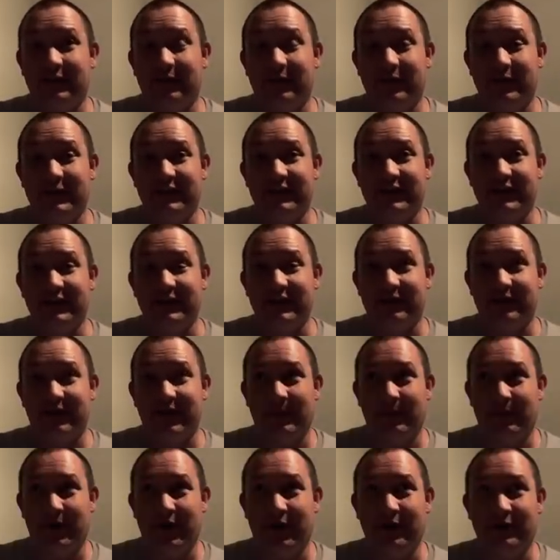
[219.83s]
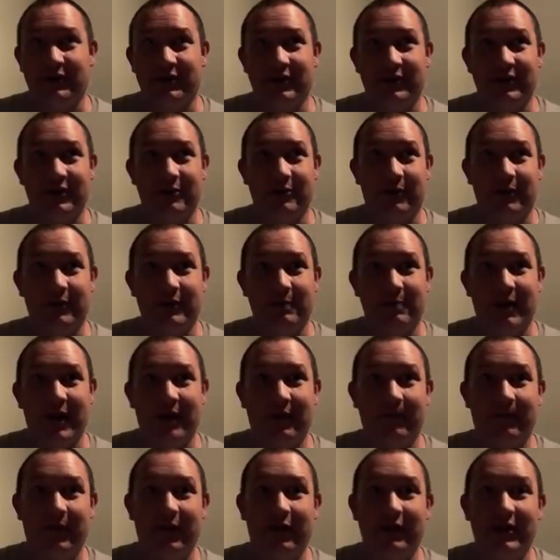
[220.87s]
for instance, compared to, the amount
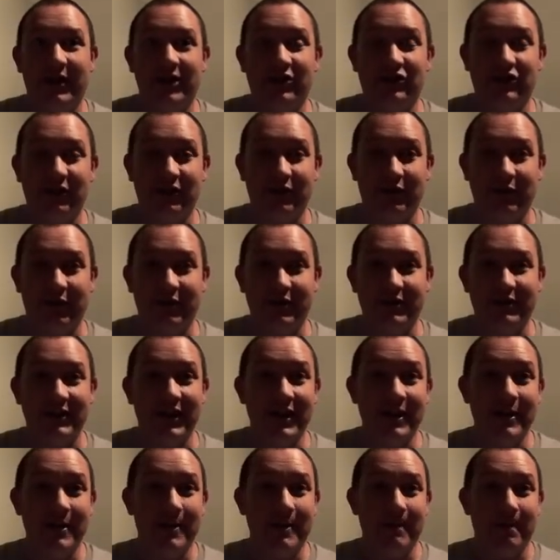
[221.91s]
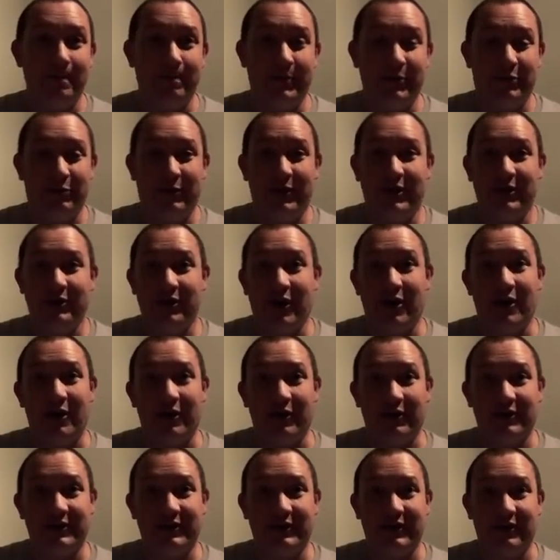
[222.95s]
of variation there is between
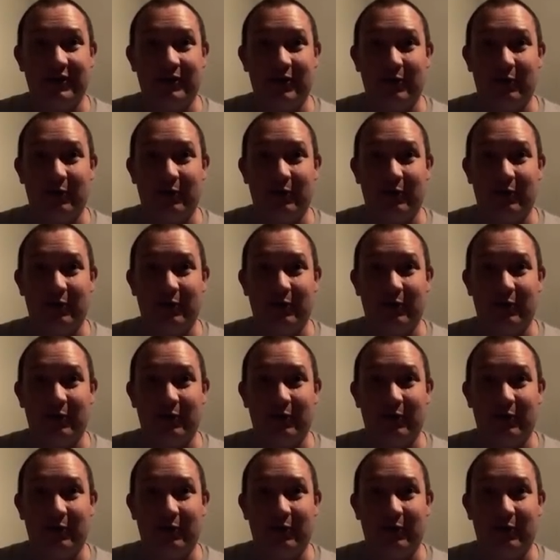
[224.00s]
dogs.